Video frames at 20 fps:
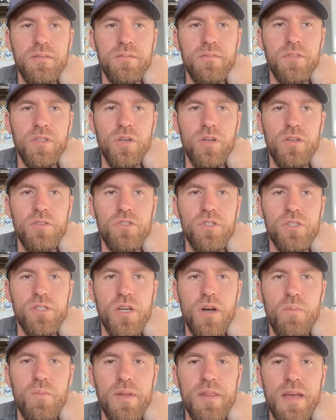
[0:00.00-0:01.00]
You could have just
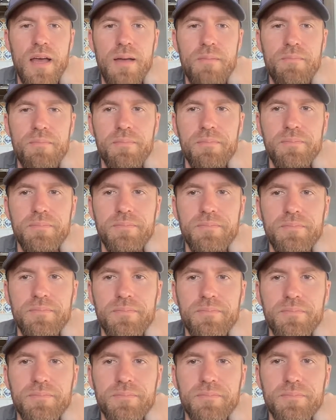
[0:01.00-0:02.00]
gone with them.
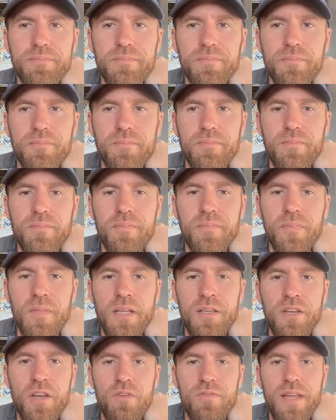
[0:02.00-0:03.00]

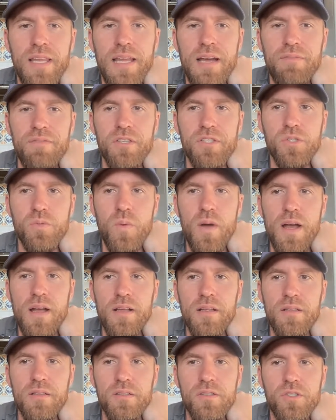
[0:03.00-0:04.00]
And you don't really have to
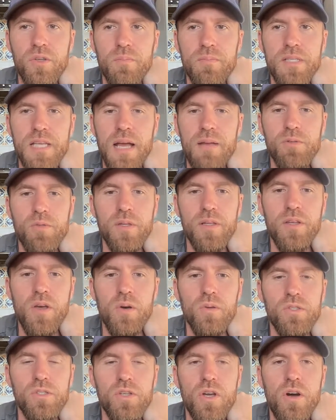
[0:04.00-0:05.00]
sweat. Sometimes with
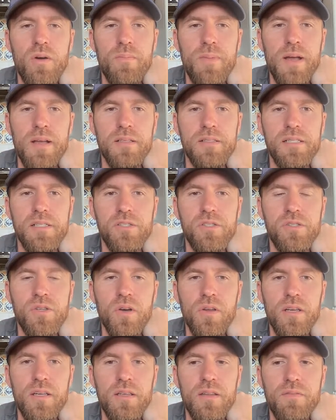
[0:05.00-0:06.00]
goal score bets, it's
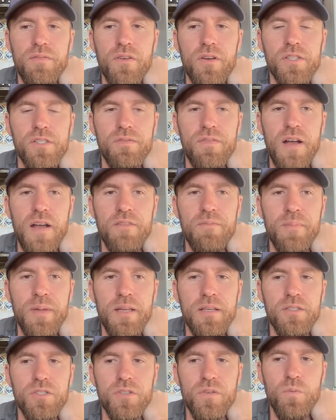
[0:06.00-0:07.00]
done in the first 5
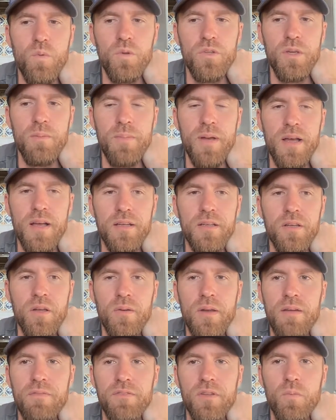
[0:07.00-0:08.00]
minutes. You've won your bet. You
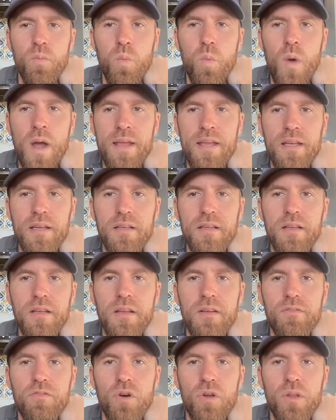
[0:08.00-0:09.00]
don't have to wait
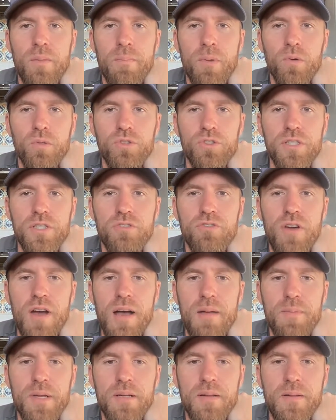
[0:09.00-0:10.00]
for all the bullshit
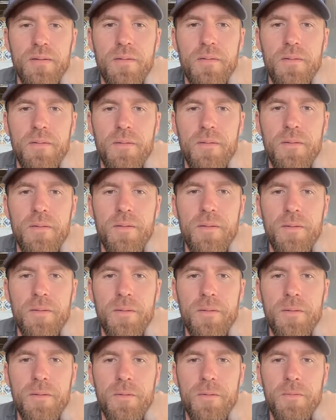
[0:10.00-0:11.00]
drama.
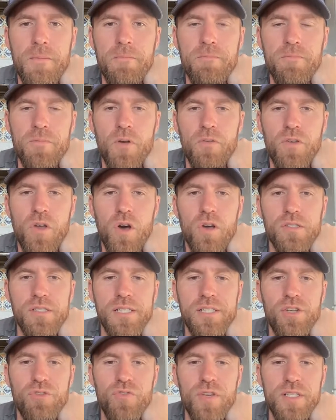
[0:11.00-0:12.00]
Of course,
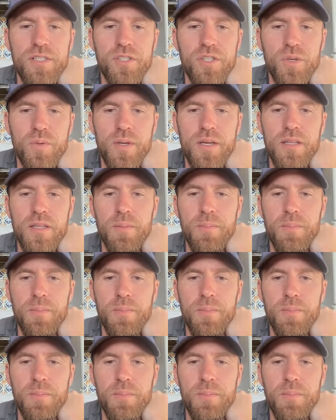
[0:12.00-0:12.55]
there's a risk to it.